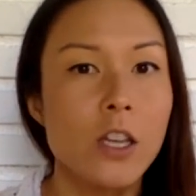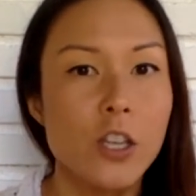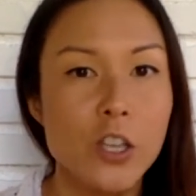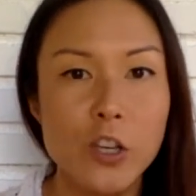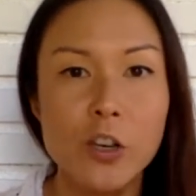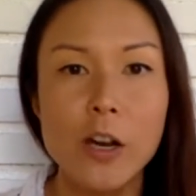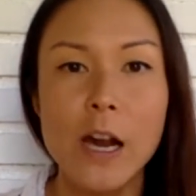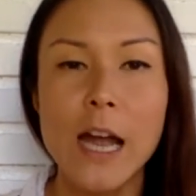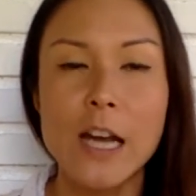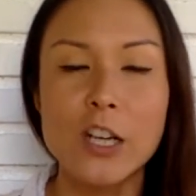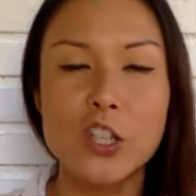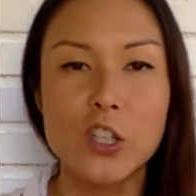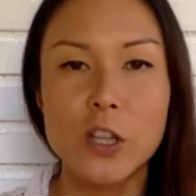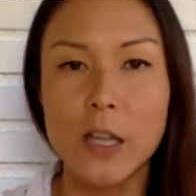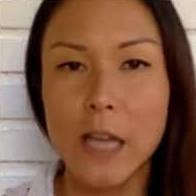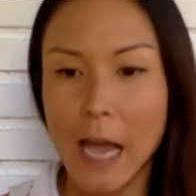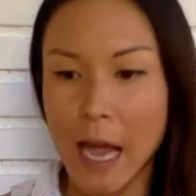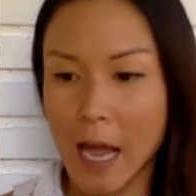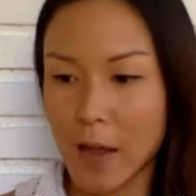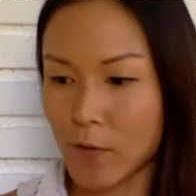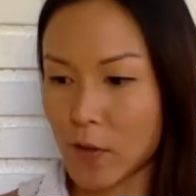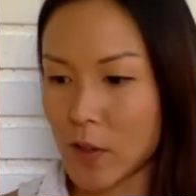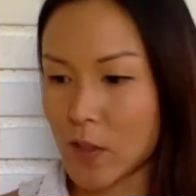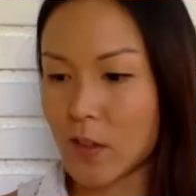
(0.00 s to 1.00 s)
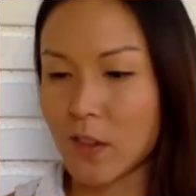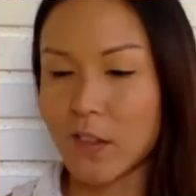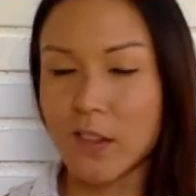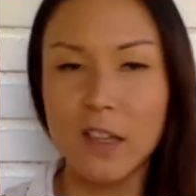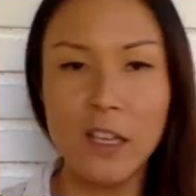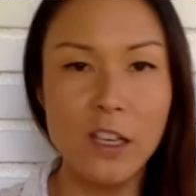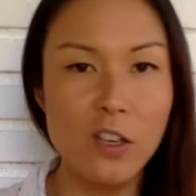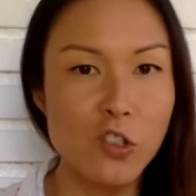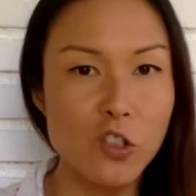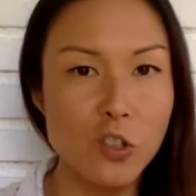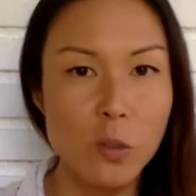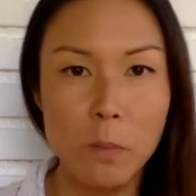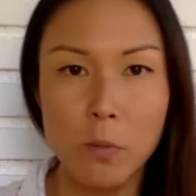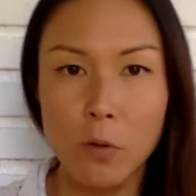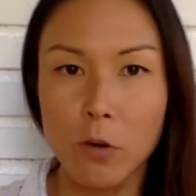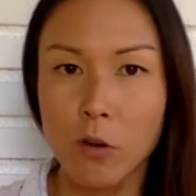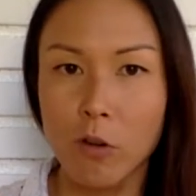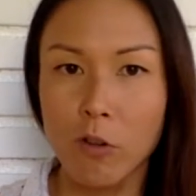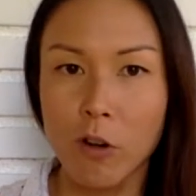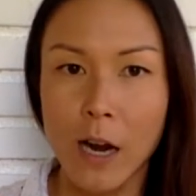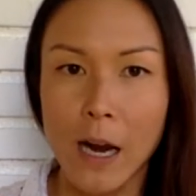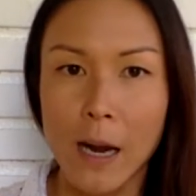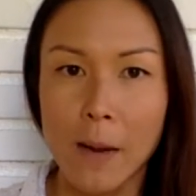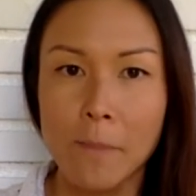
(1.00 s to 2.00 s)
You're actually having this signature
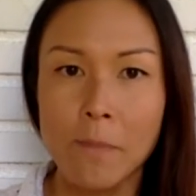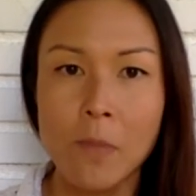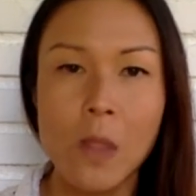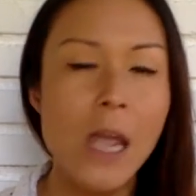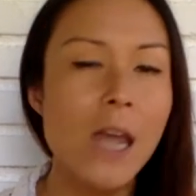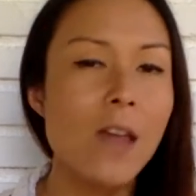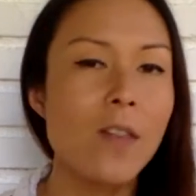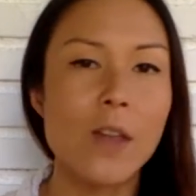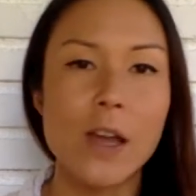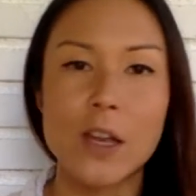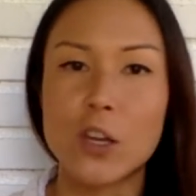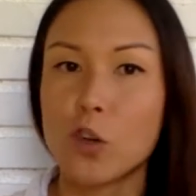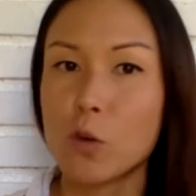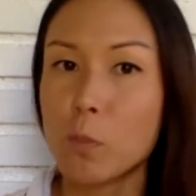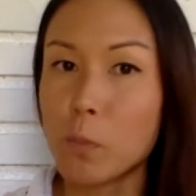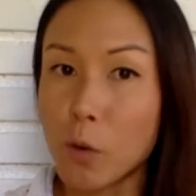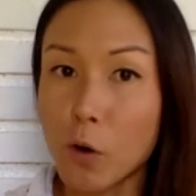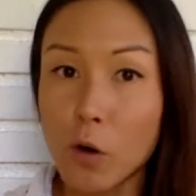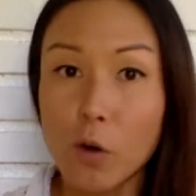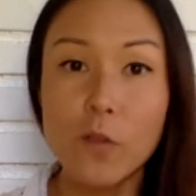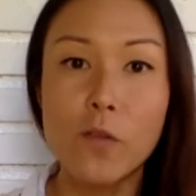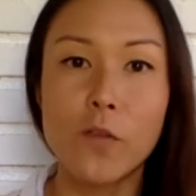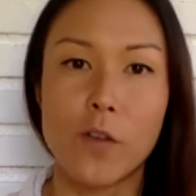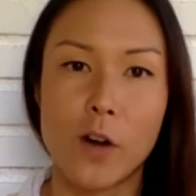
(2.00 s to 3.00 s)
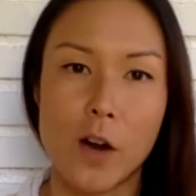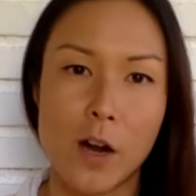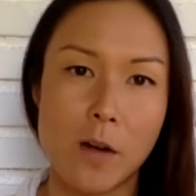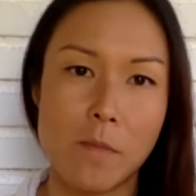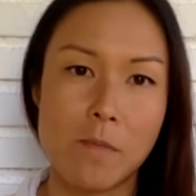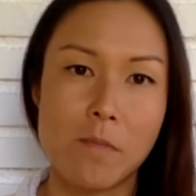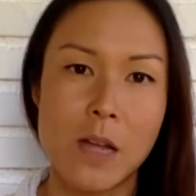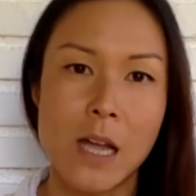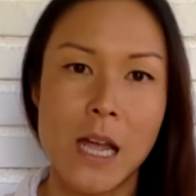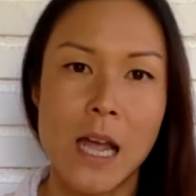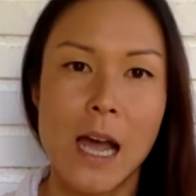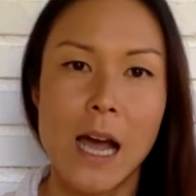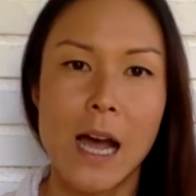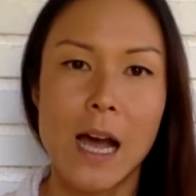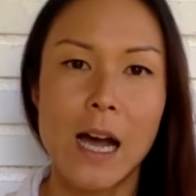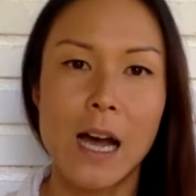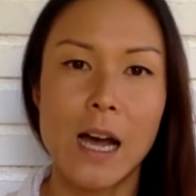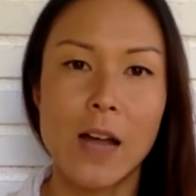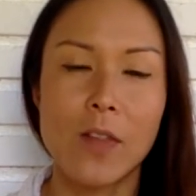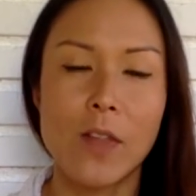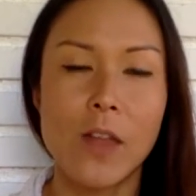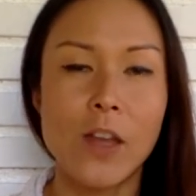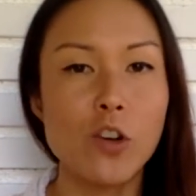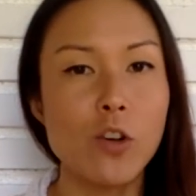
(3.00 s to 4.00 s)
program that you pull from,
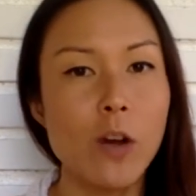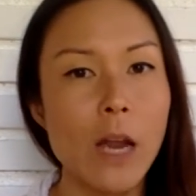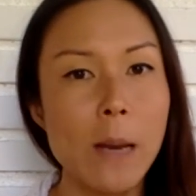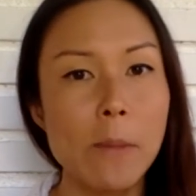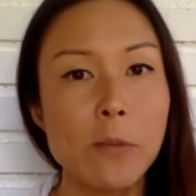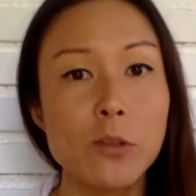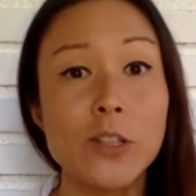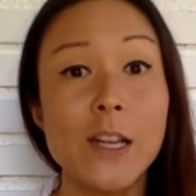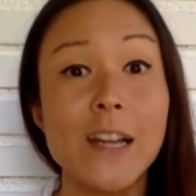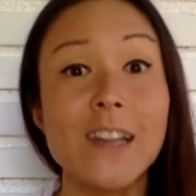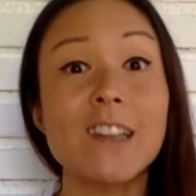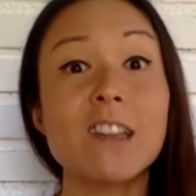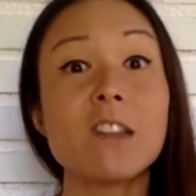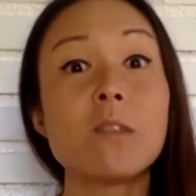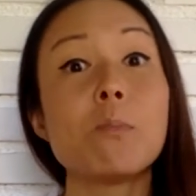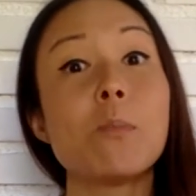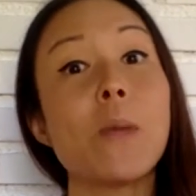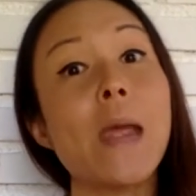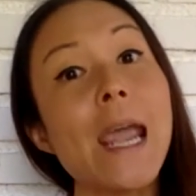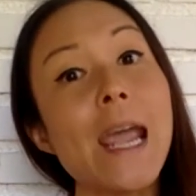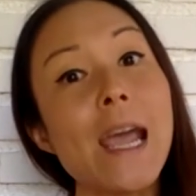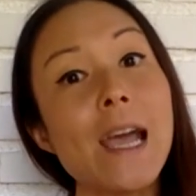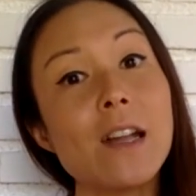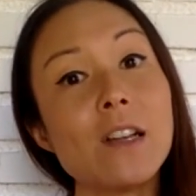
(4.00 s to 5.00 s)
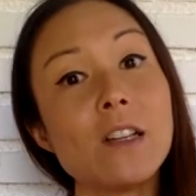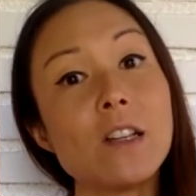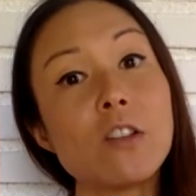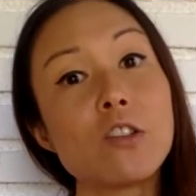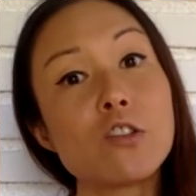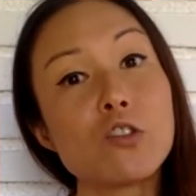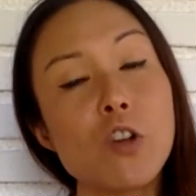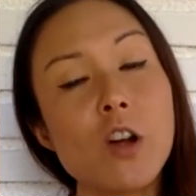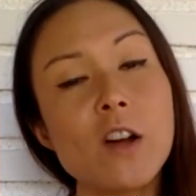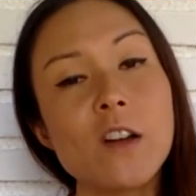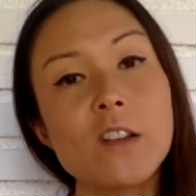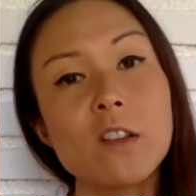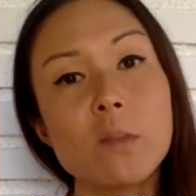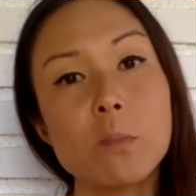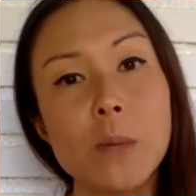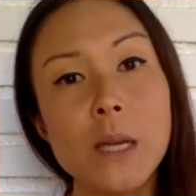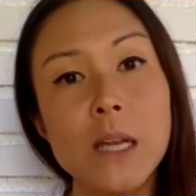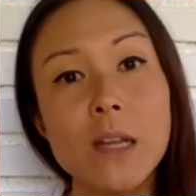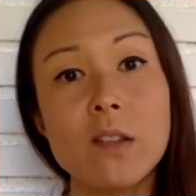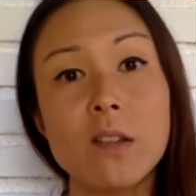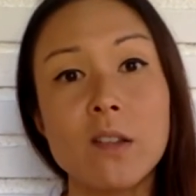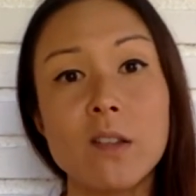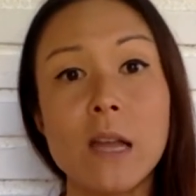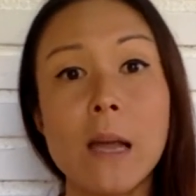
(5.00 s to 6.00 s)
uh, that you're able to expand the strongest
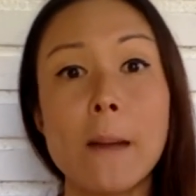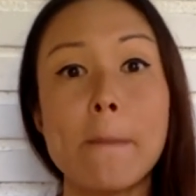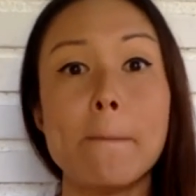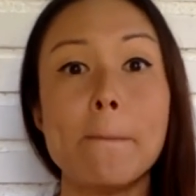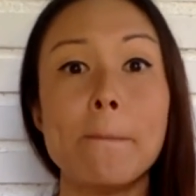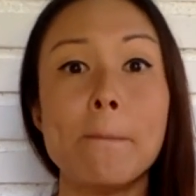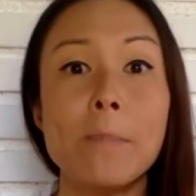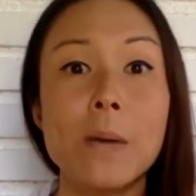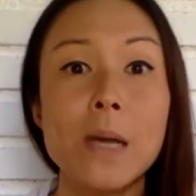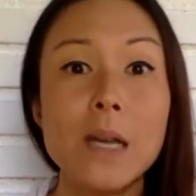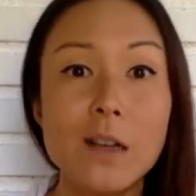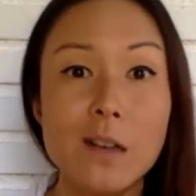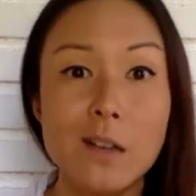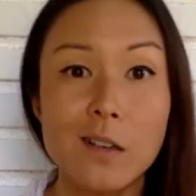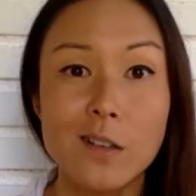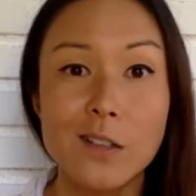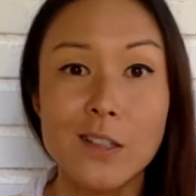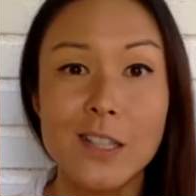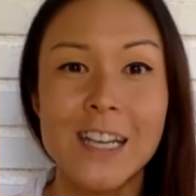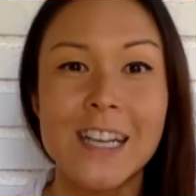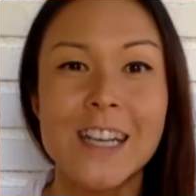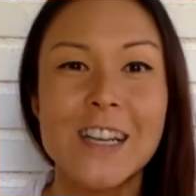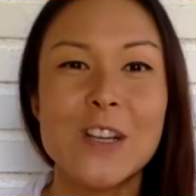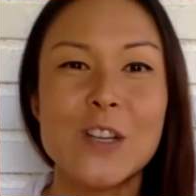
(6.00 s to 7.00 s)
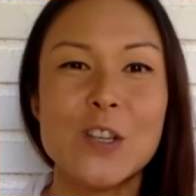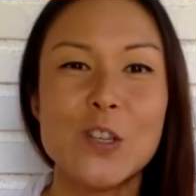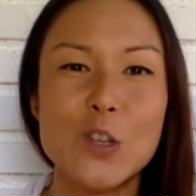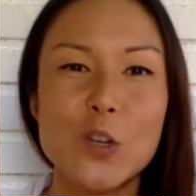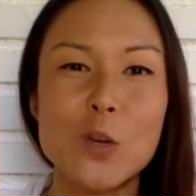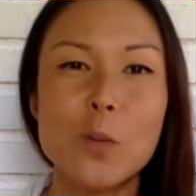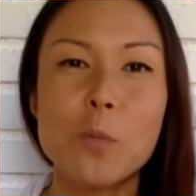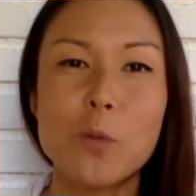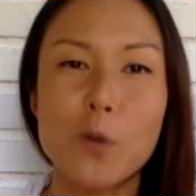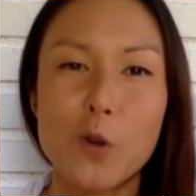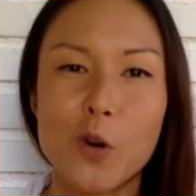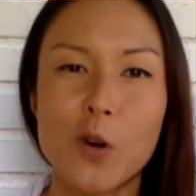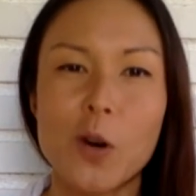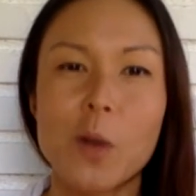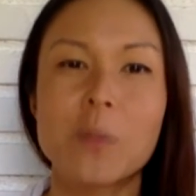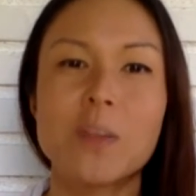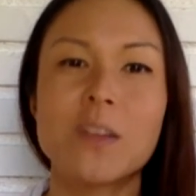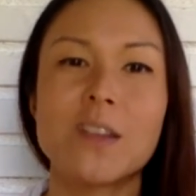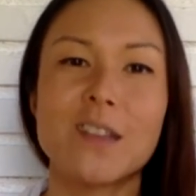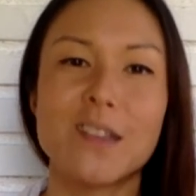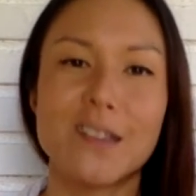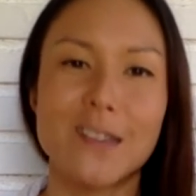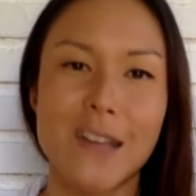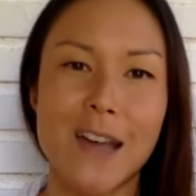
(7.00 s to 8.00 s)
pieces and build new
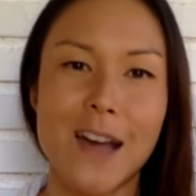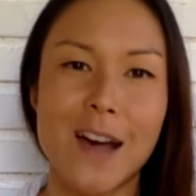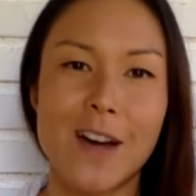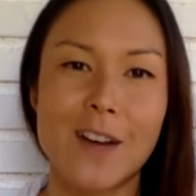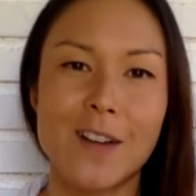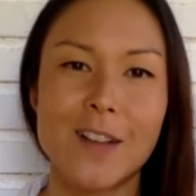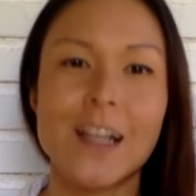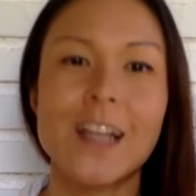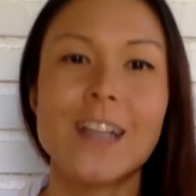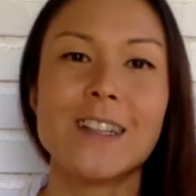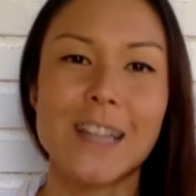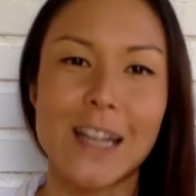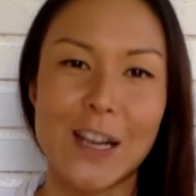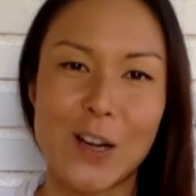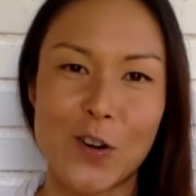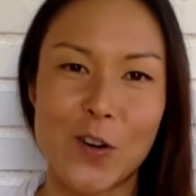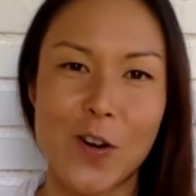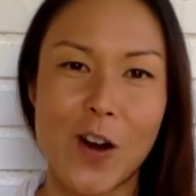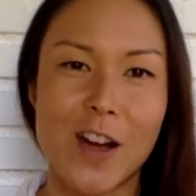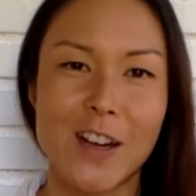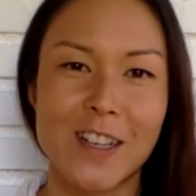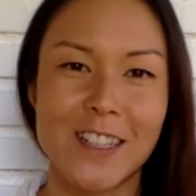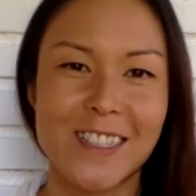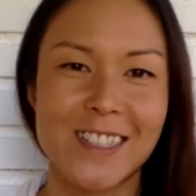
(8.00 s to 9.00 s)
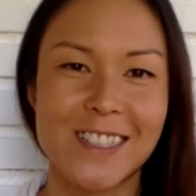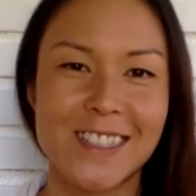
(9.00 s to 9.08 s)
programs to sell later on.